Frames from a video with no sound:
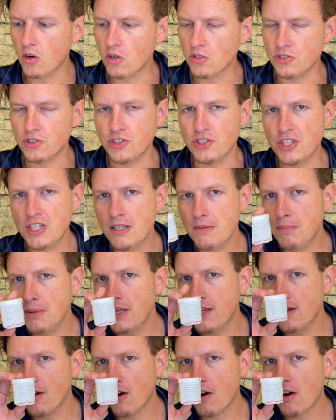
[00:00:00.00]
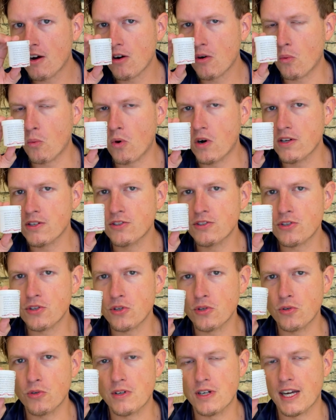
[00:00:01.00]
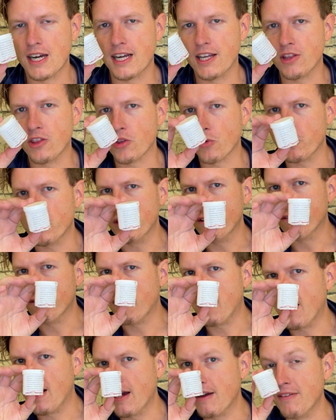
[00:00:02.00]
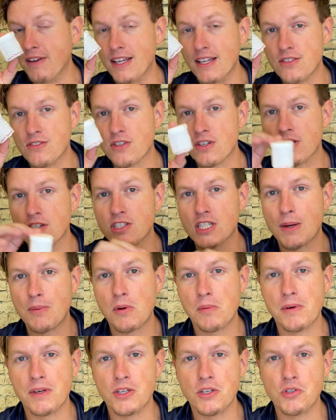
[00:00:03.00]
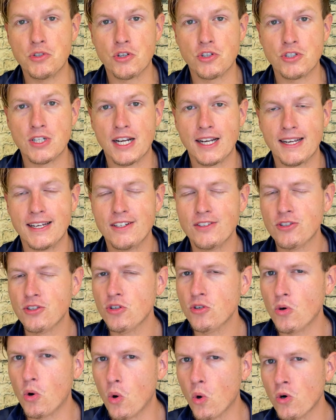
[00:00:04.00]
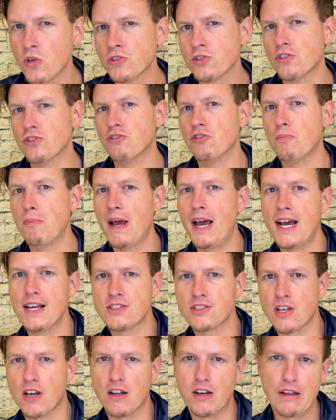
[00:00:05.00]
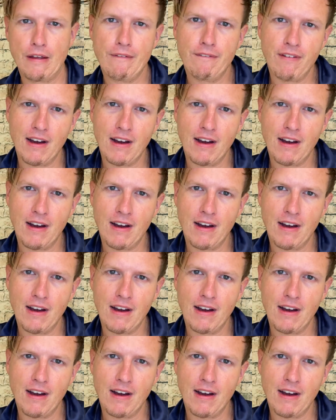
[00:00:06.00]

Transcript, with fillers: GBR12935, is it a supplement you should check into, or should you pass on it?